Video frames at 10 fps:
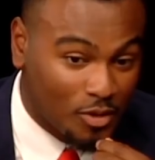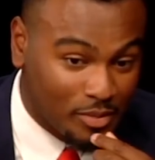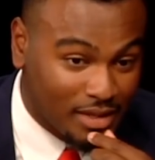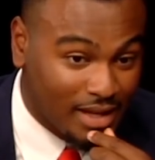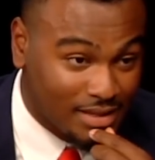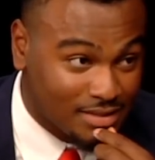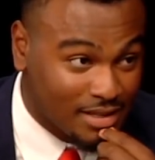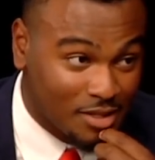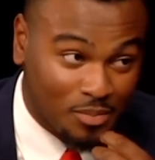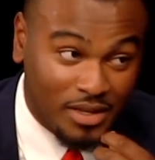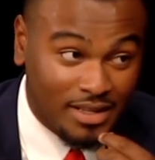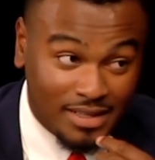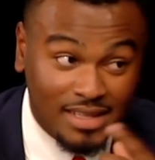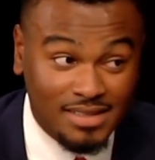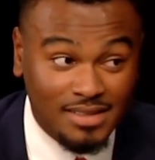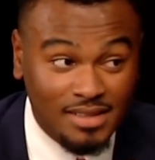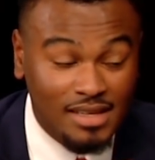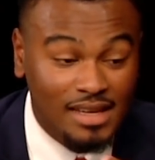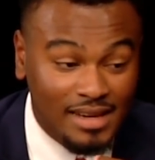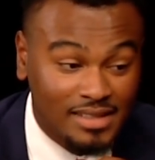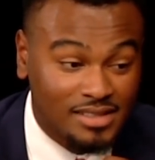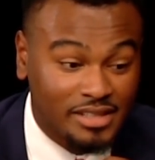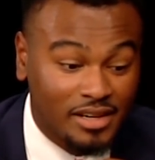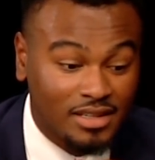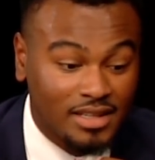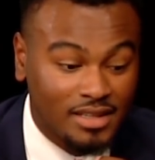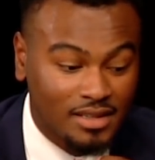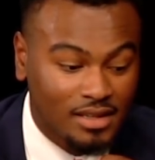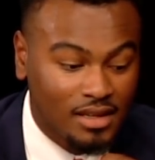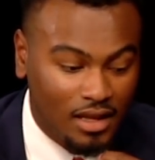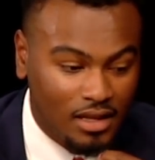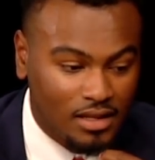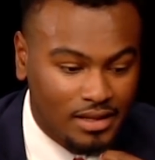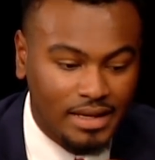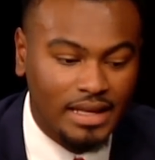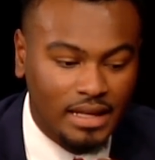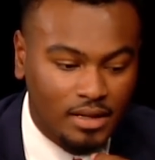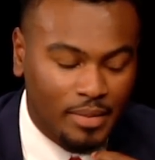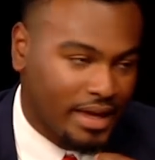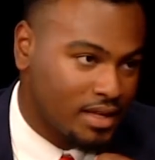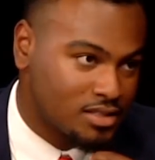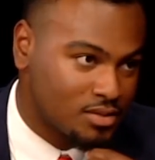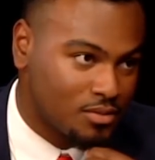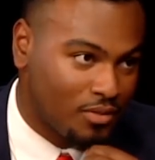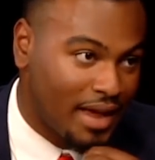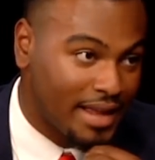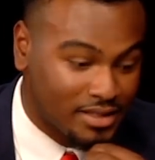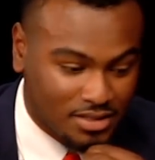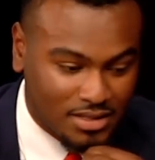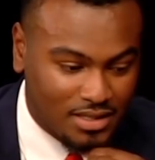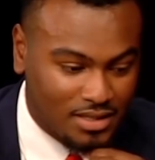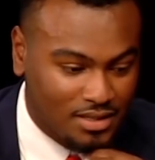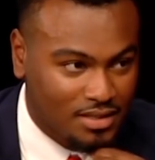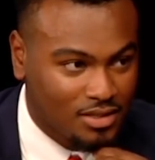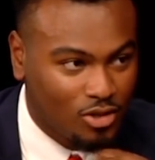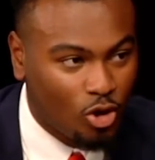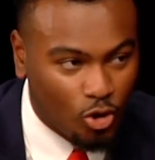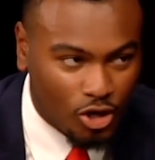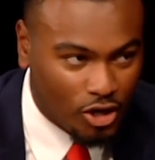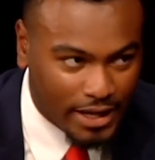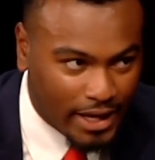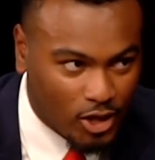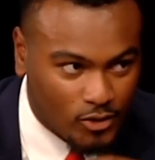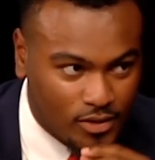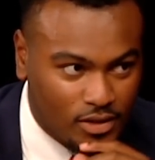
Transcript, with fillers: woman that is independent doesn't necessarily need a man to financially hold her down.